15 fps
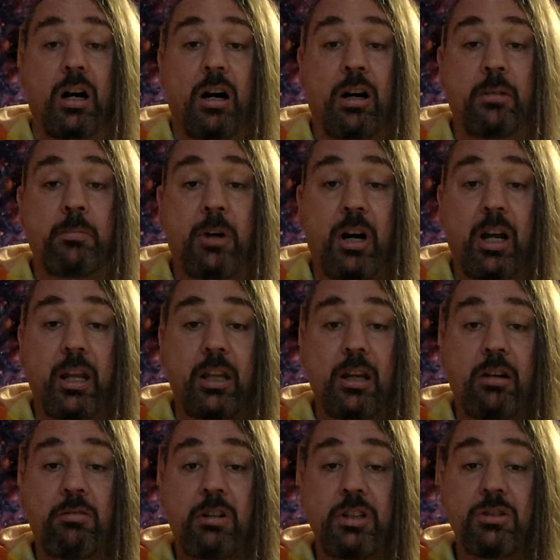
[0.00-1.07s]
on my
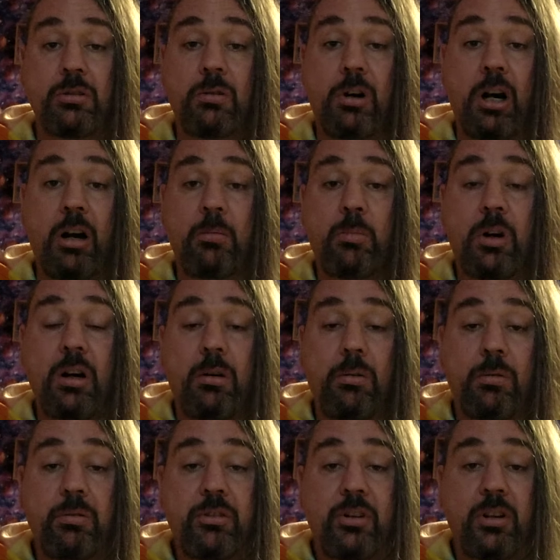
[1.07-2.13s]
original home
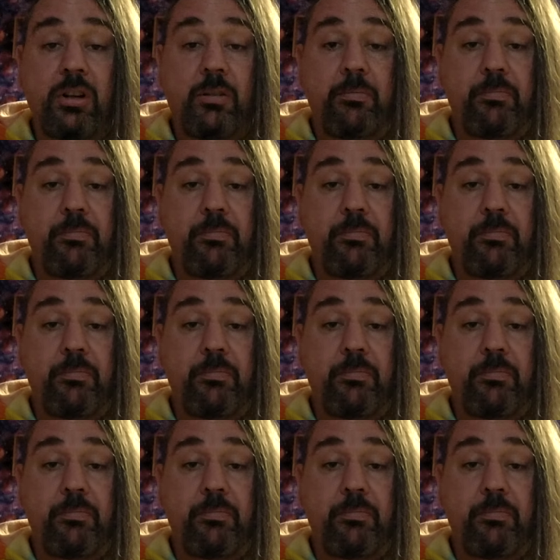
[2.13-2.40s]
world,